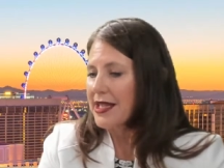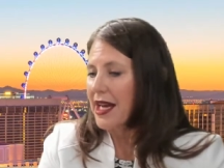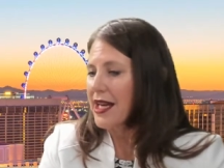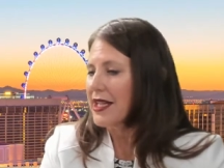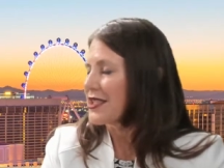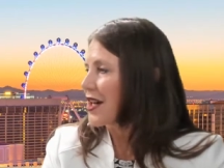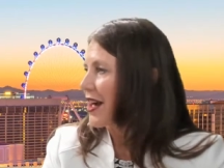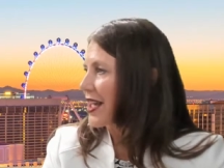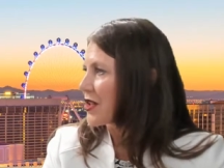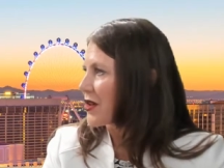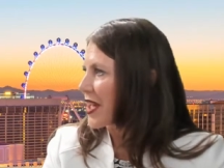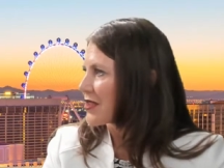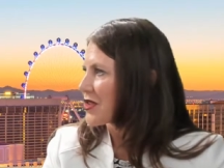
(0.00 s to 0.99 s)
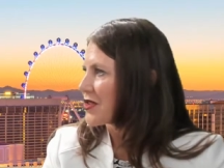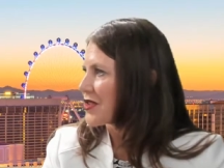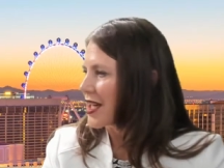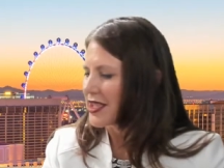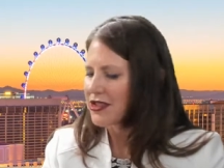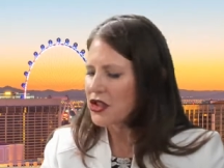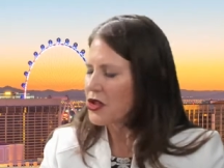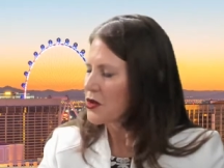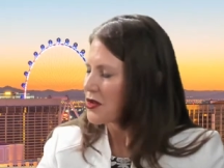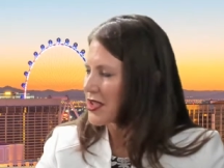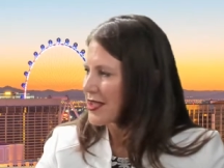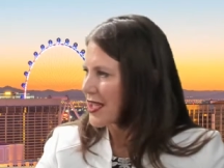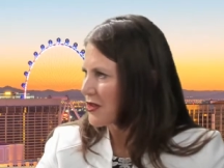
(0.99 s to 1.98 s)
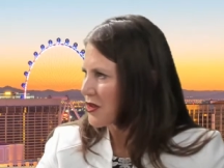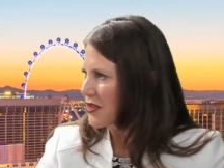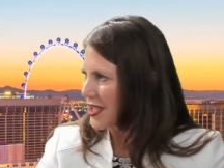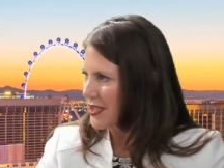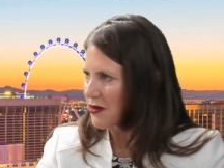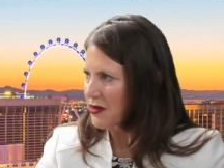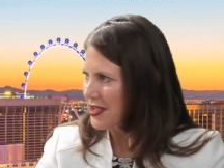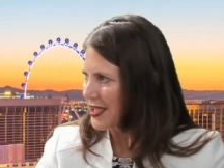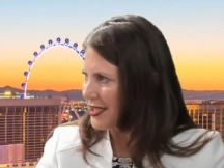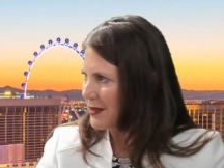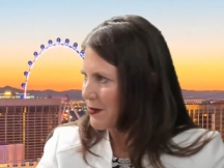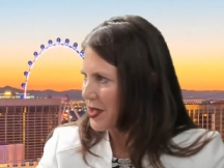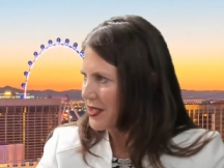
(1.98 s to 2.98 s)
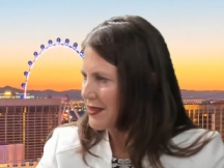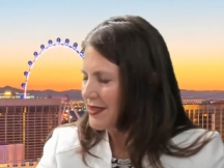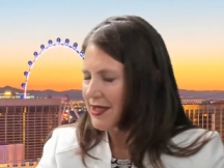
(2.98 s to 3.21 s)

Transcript: a diet or exercise, you don't just exercise for six months